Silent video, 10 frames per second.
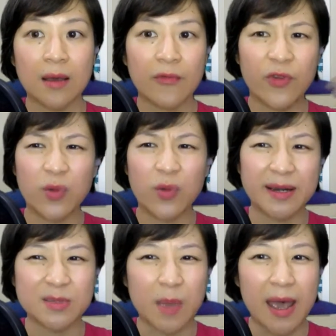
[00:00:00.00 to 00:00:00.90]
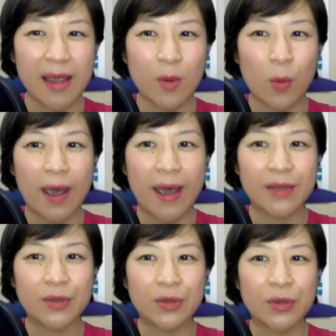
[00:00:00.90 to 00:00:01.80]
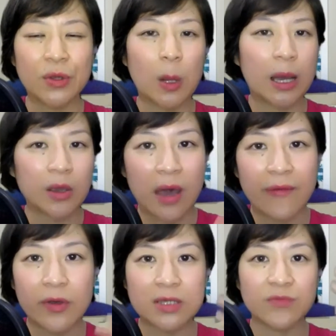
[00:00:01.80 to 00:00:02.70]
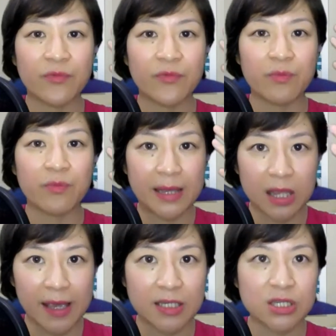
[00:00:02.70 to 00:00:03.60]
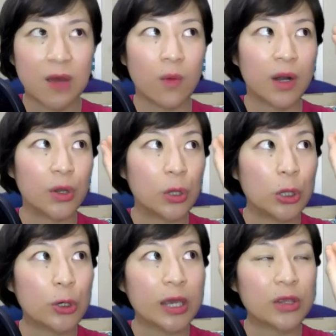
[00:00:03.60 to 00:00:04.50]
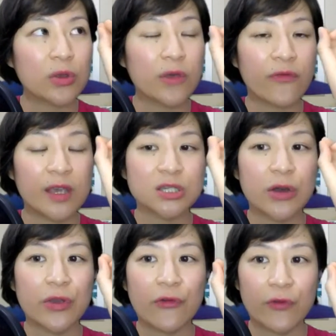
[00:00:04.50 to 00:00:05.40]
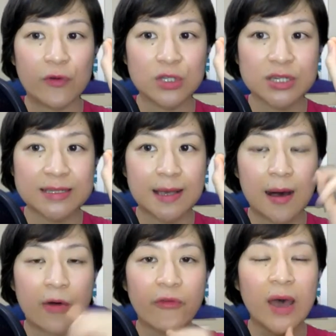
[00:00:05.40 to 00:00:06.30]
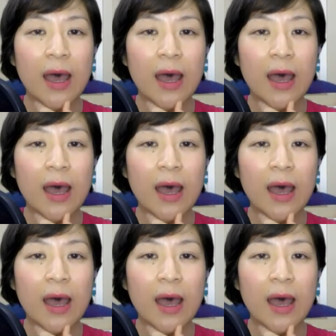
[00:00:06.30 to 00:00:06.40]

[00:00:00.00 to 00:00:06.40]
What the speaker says: few years back when, like you have those meditation where you look into the vision of your future self.